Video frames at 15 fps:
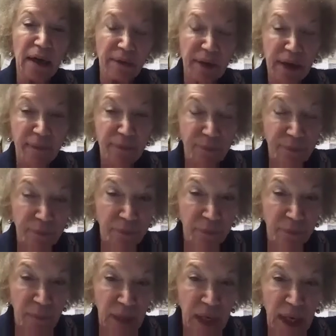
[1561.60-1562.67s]
of it.
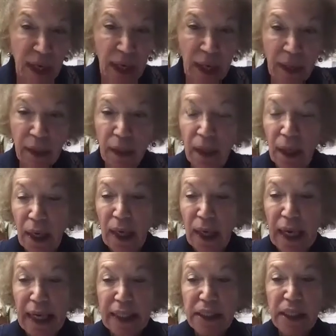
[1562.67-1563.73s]
And
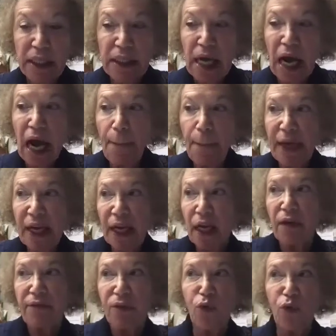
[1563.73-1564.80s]
it's a topic
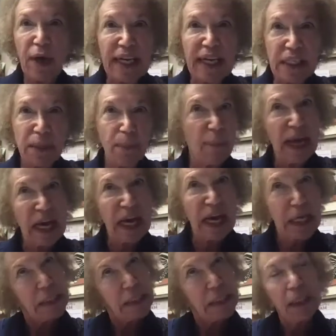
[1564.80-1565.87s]
of great
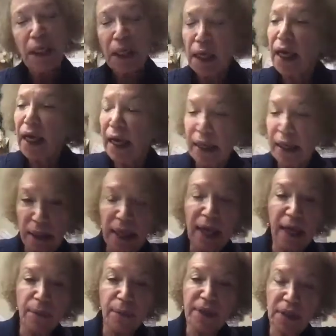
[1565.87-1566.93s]
debate at
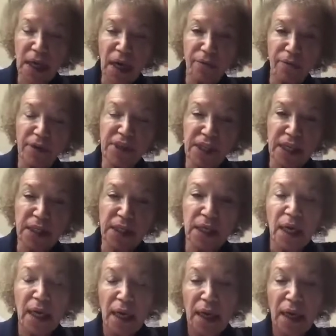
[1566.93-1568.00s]
cannabis conferences.
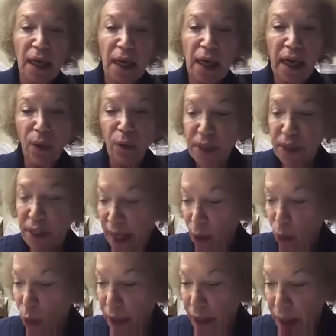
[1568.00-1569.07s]
I was at
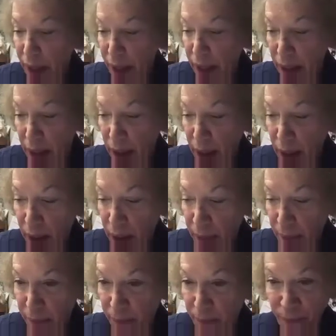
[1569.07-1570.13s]
one in
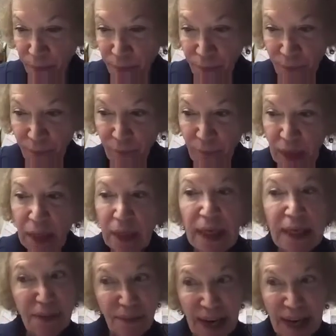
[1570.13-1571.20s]

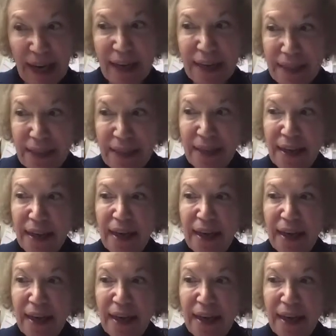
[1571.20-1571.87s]
Las Vegas,